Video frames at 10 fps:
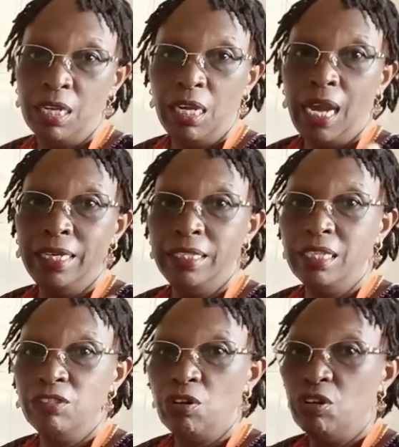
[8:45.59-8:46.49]
and it
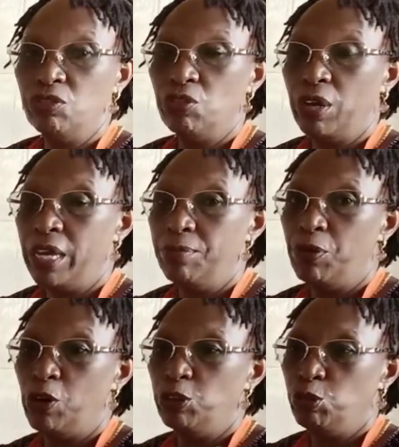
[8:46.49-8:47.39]
is also
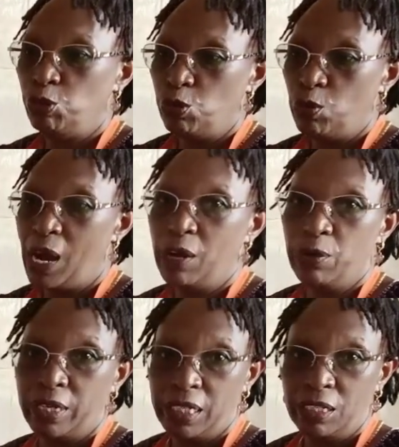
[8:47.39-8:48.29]
able to lower
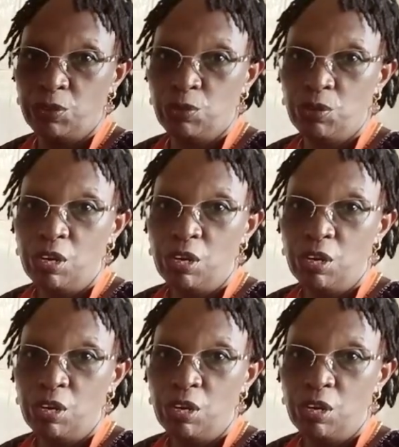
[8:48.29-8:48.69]
cholesterol.